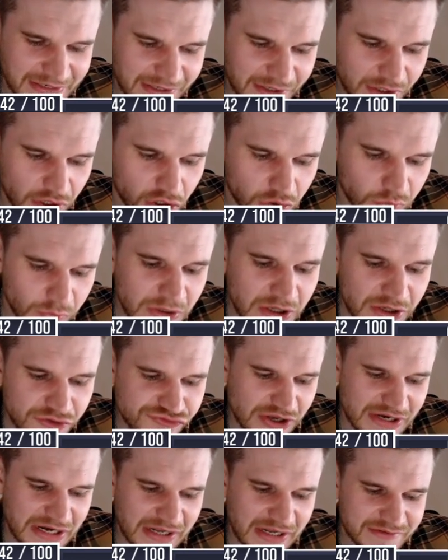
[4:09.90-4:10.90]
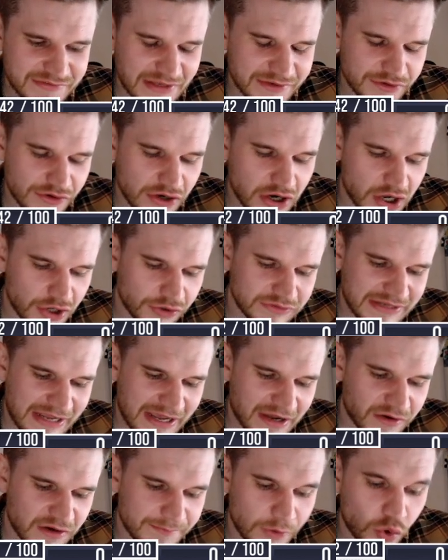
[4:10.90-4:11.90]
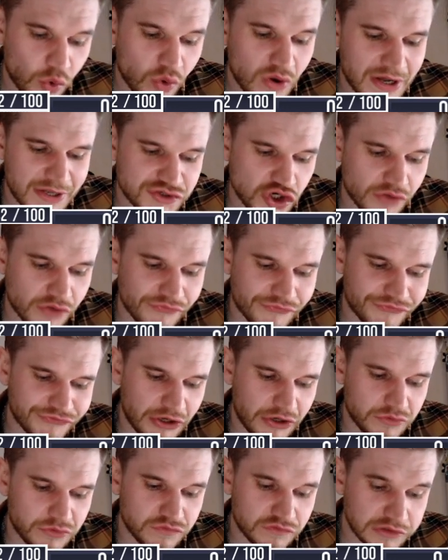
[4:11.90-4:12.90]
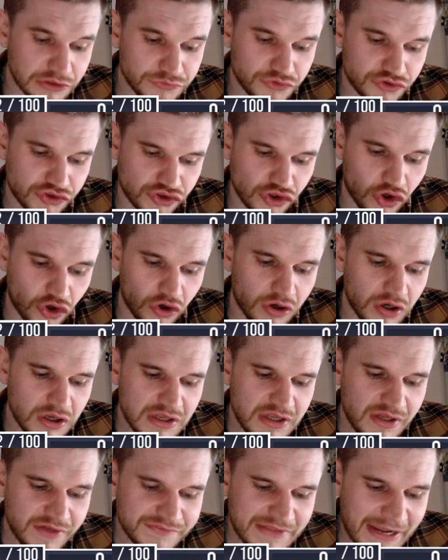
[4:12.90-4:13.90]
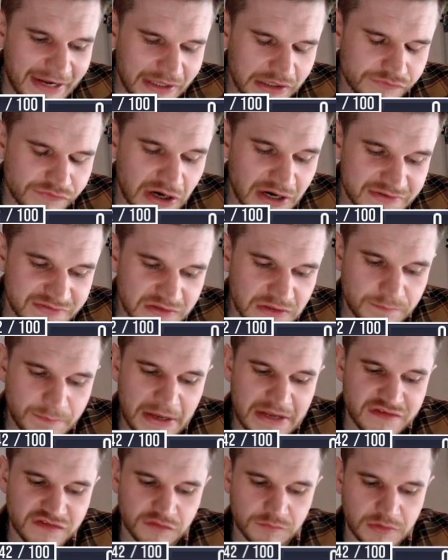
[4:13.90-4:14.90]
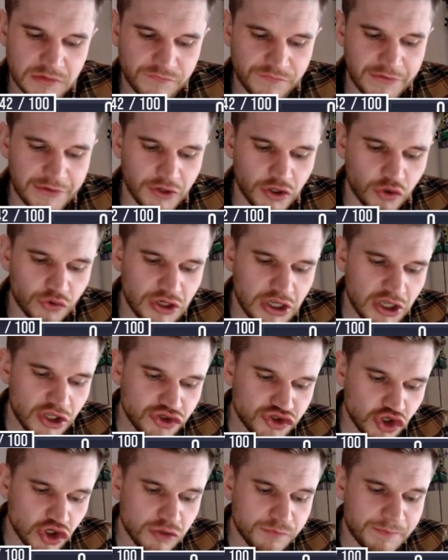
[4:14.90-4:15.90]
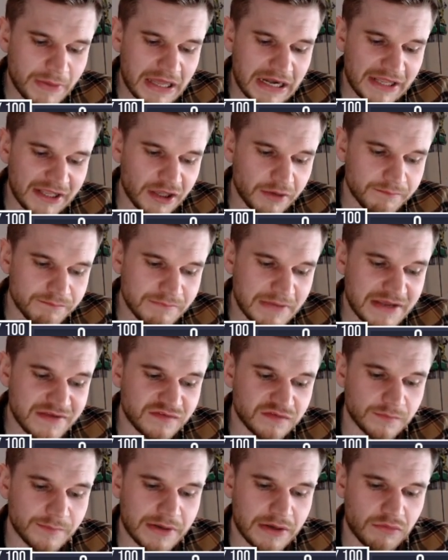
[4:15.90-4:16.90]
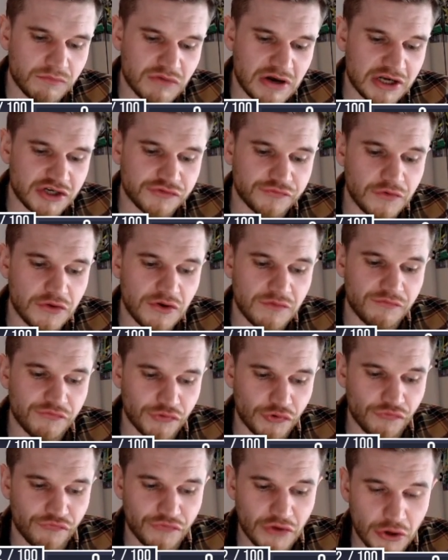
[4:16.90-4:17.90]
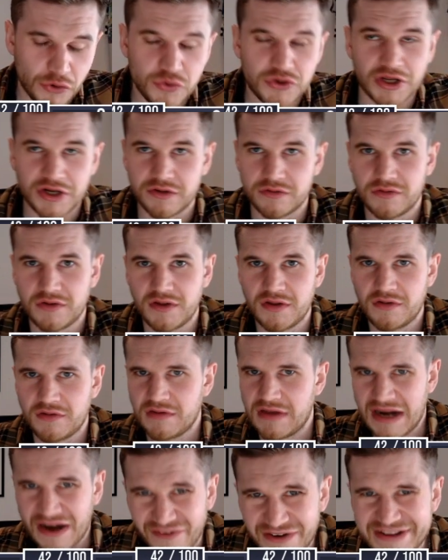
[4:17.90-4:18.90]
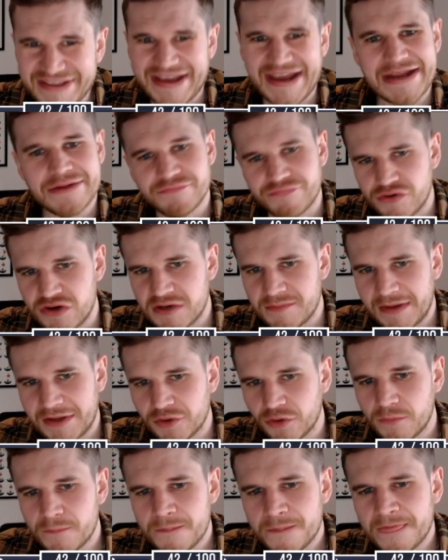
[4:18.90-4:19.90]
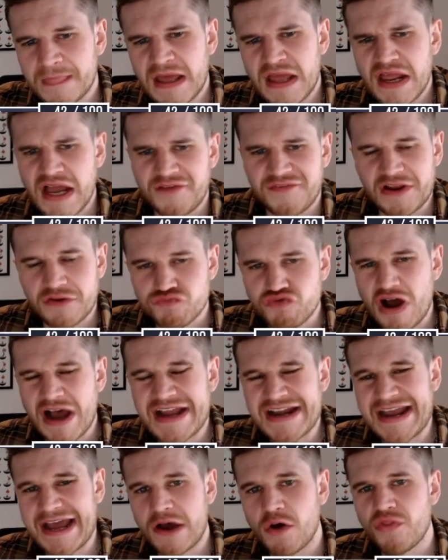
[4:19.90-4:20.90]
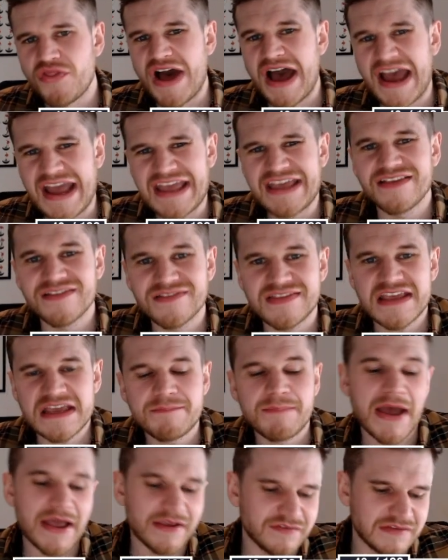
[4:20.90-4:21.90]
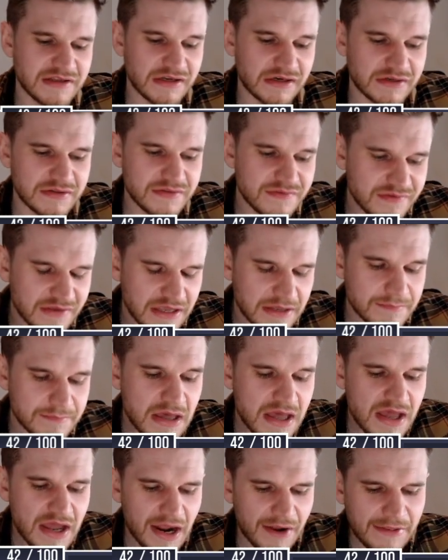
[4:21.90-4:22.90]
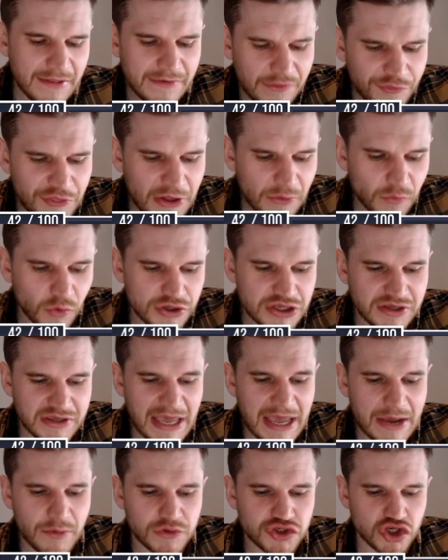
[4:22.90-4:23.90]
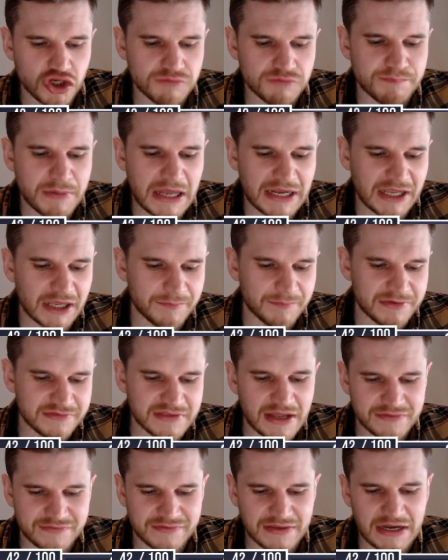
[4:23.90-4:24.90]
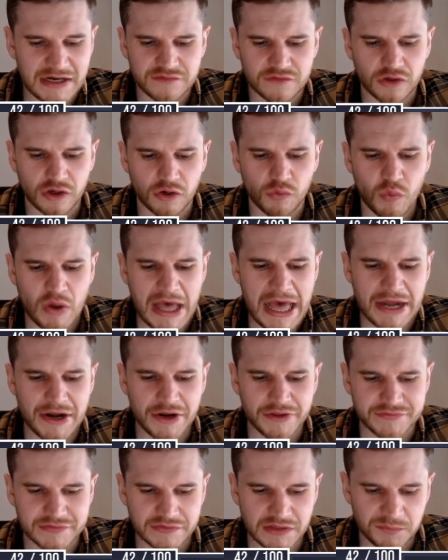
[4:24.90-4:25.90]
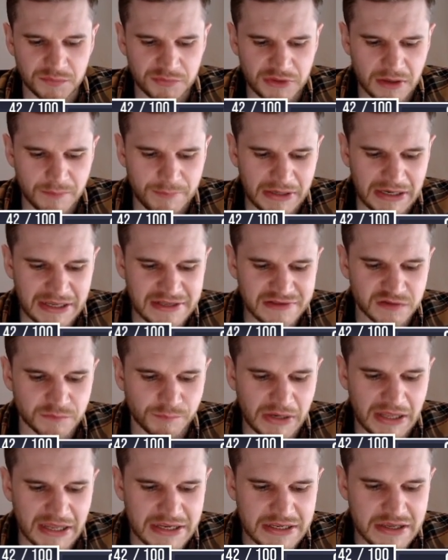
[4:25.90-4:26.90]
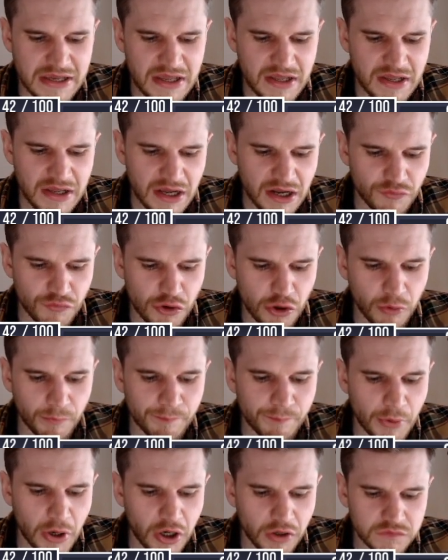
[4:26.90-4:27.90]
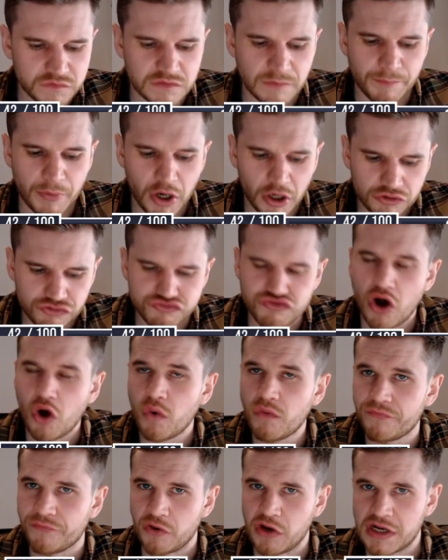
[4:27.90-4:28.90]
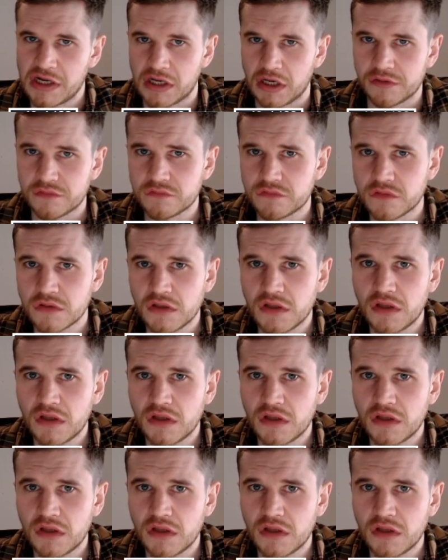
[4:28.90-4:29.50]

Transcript: in goal, Trent Alexander-Arnold, Harry Maguire, John Stones, Luke Shaw. Declan Rice at the base of midfield, Jude Bellingham, Mason Mount, Rashford and Phil Foden. Harry Kane through the middle. I think right now that is the best England team. I think the thing what you get with Jude Bellingham is that tactical awareness and the ability to play a real box-to-box role for England.